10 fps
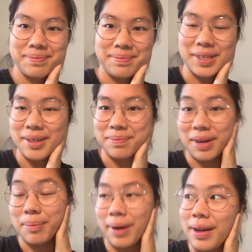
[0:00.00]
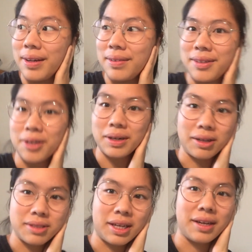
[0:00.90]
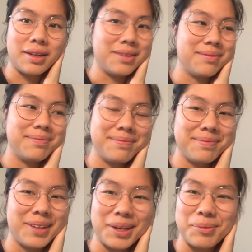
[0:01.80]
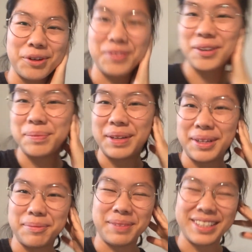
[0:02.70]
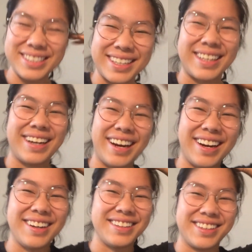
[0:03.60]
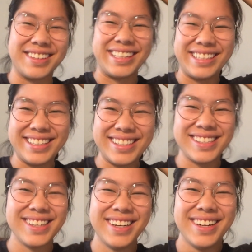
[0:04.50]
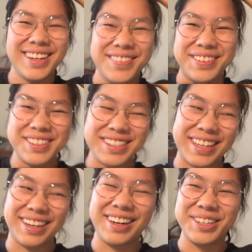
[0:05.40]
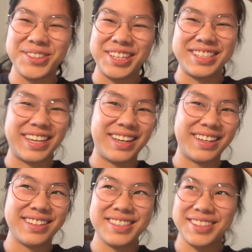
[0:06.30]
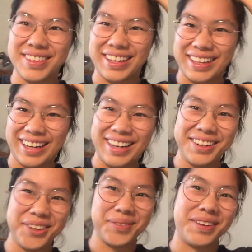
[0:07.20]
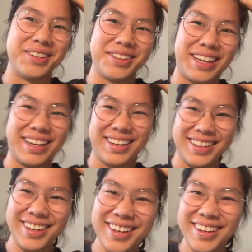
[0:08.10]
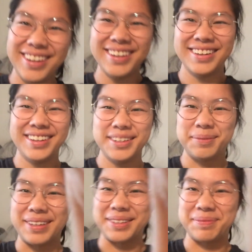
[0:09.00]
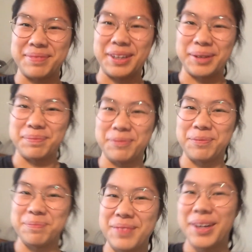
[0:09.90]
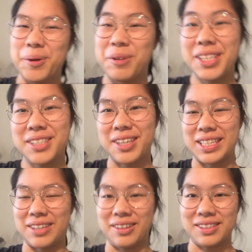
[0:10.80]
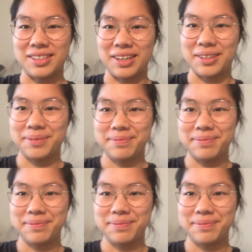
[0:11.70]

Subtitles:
yeah, I might go outside and longboard for a bit, but it's 99 degrees, feels 110, so I don't know if I'm gonna do that. But when it's not as hot outside,